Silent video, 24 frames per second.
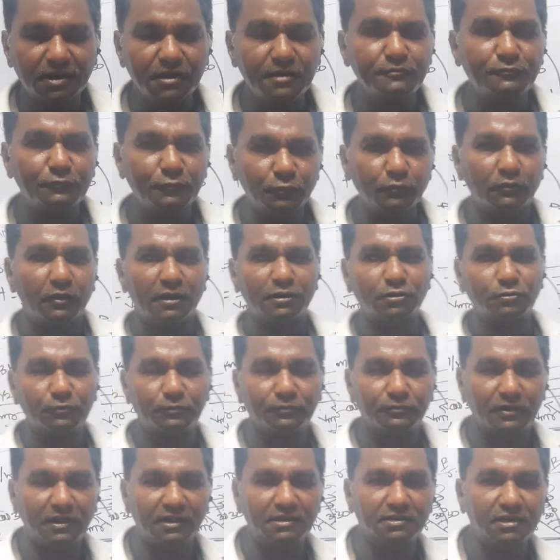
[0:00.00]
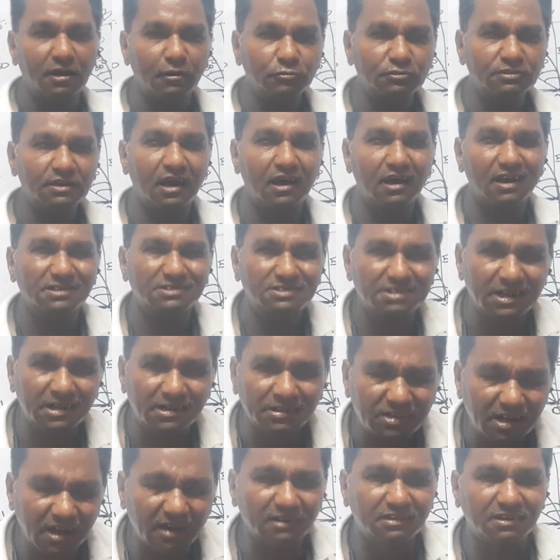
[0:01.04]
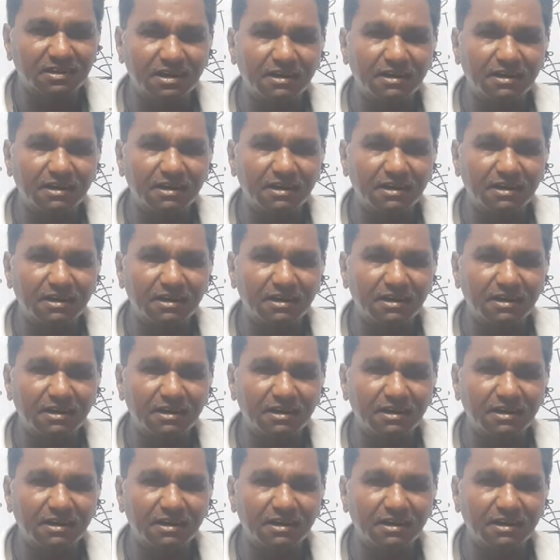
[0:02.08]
If you want to find out the horizontal